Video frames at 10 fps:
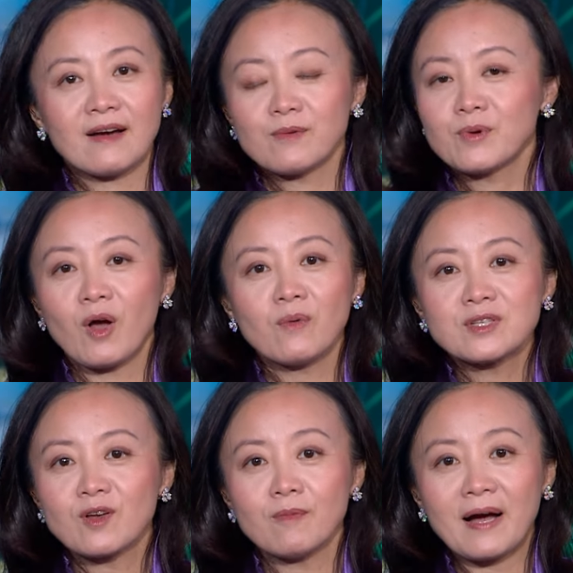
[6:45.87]
we always
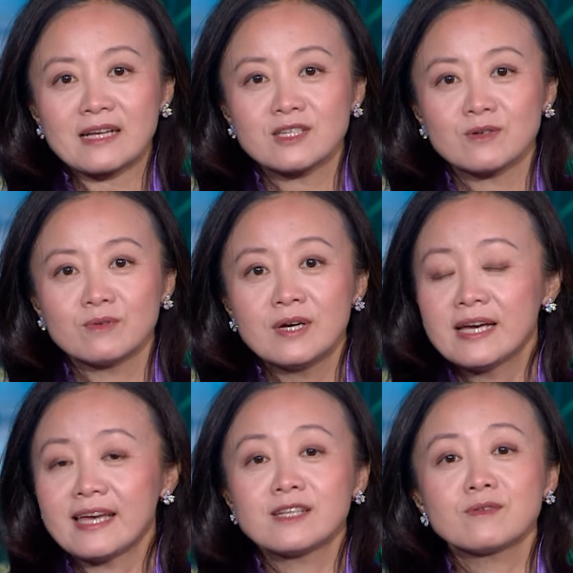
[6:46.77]
go back to
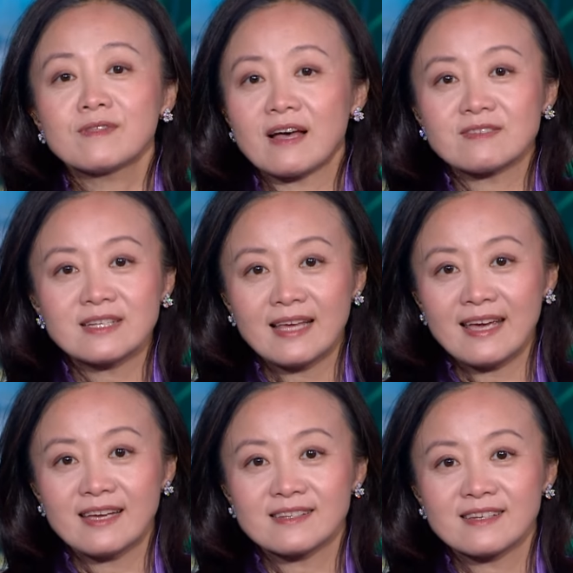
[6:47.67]
in
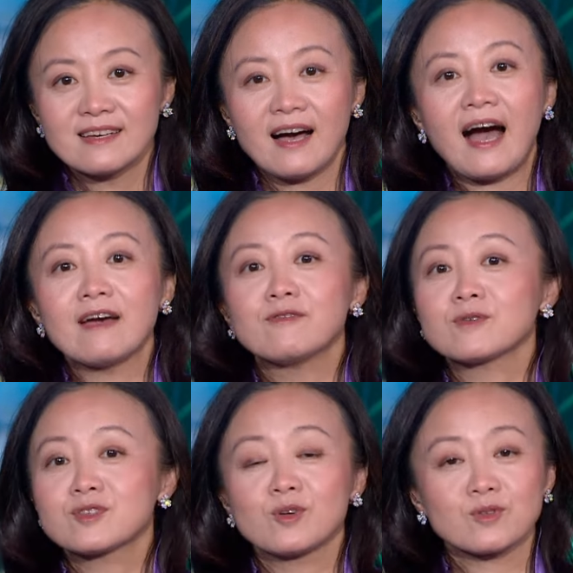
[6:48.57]
2008,
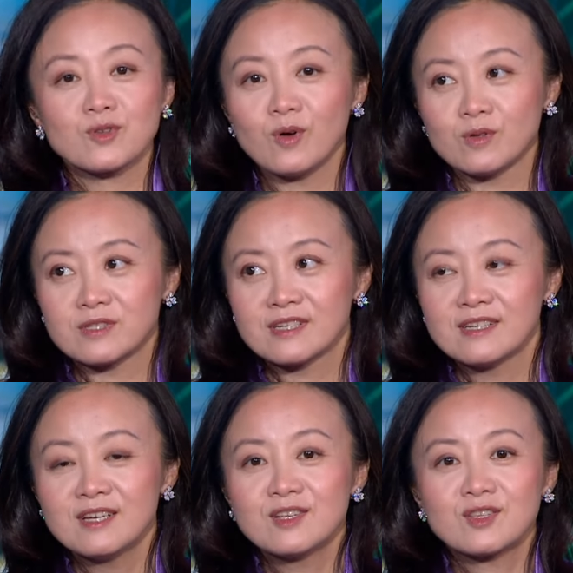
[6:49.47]
iPhone still sold.
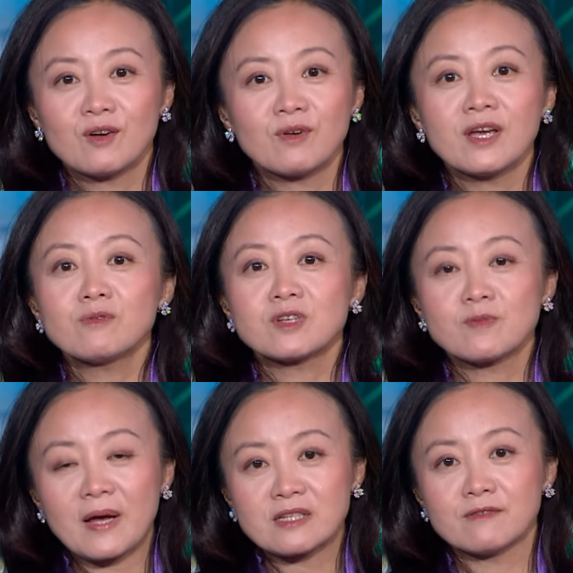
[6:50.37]
So
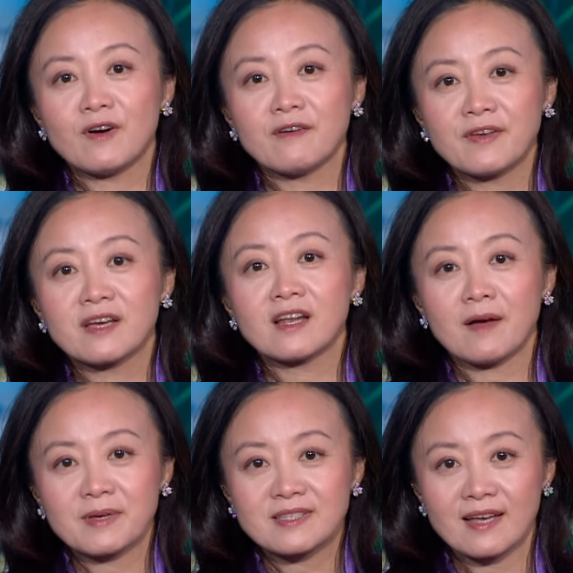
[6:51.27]
irrespective of
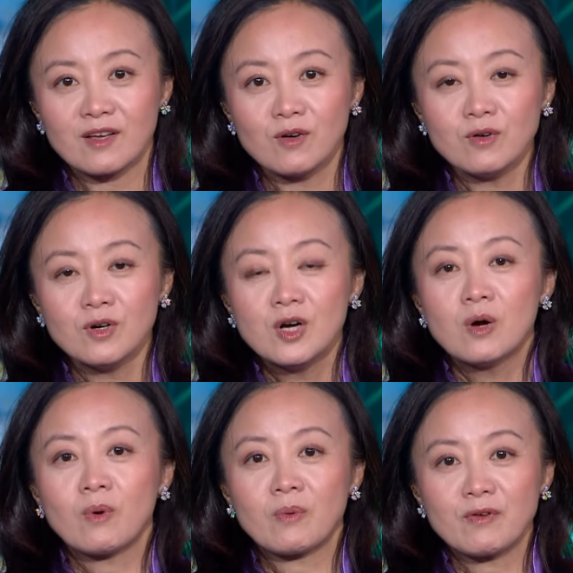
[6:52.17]
economic cycle,
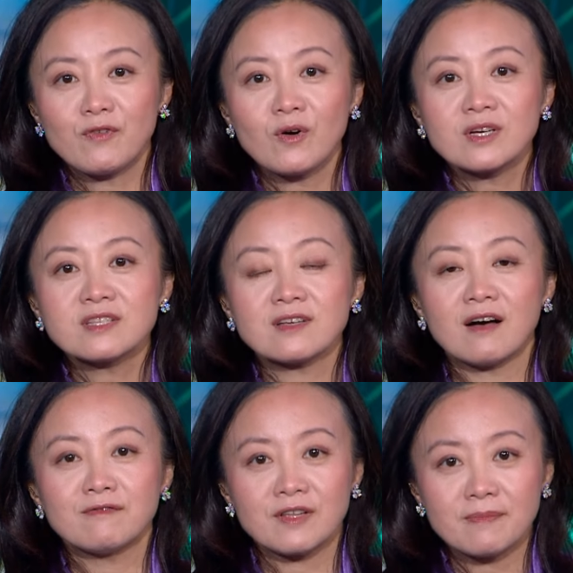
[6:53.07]
when we focus
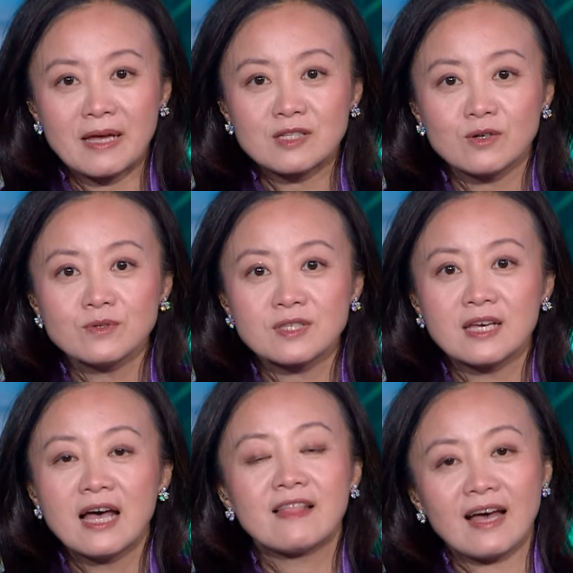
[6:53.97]
on fundamentals,
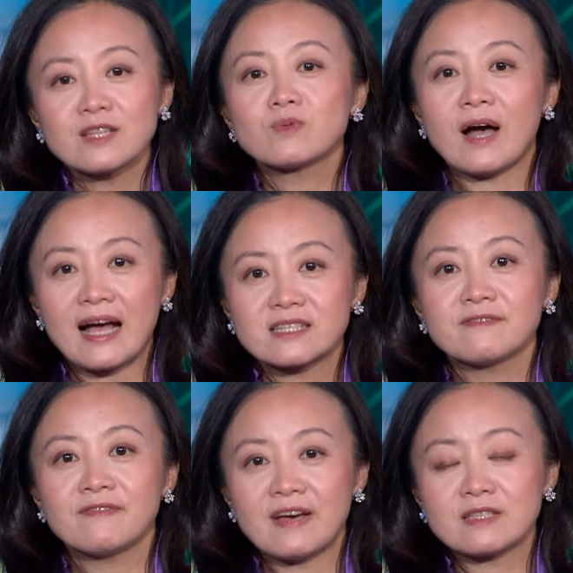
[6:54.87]
that's what
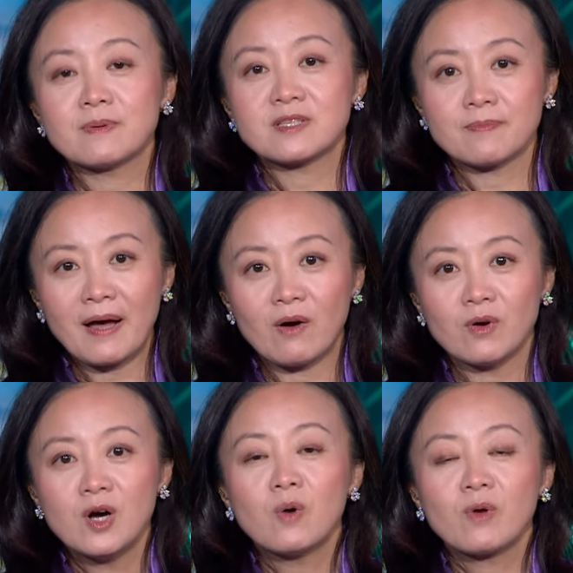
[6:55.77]
active investment is about.
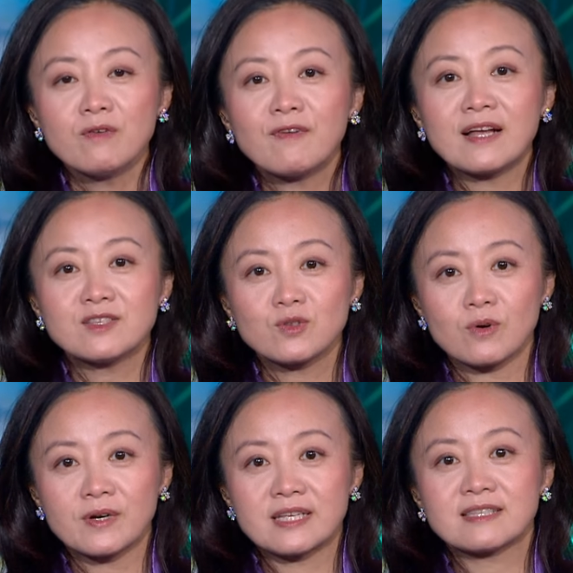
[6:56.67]
We find
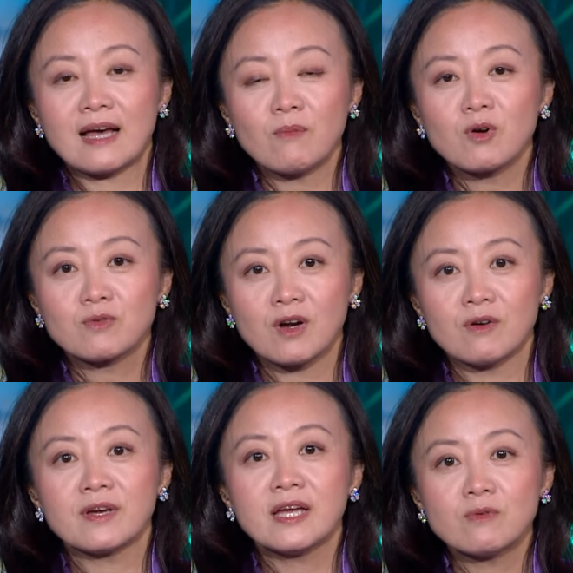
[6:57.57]
stories that will
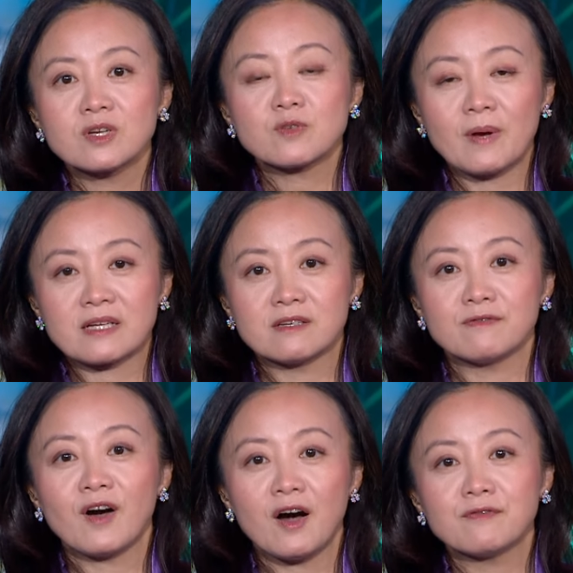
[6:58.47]
grow
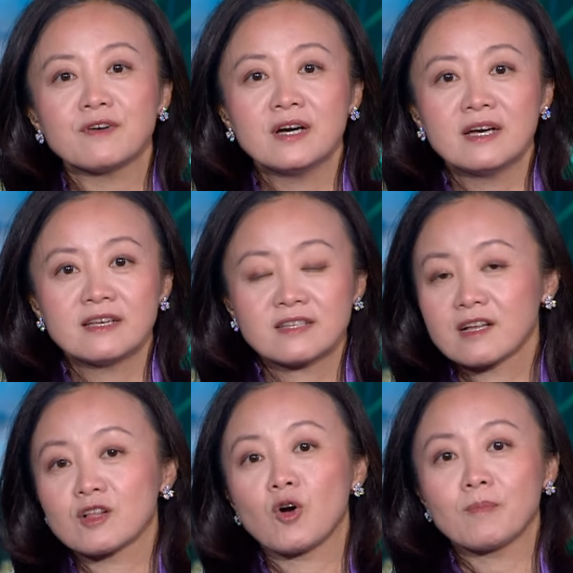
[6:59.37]
irrespective of
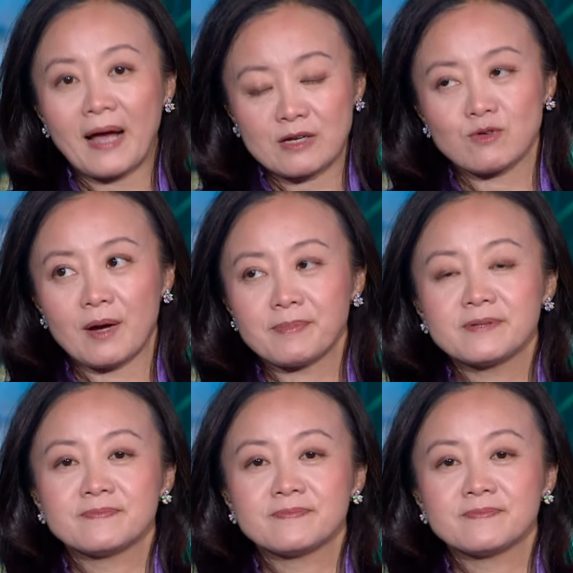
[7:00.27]
cyclical backdrop.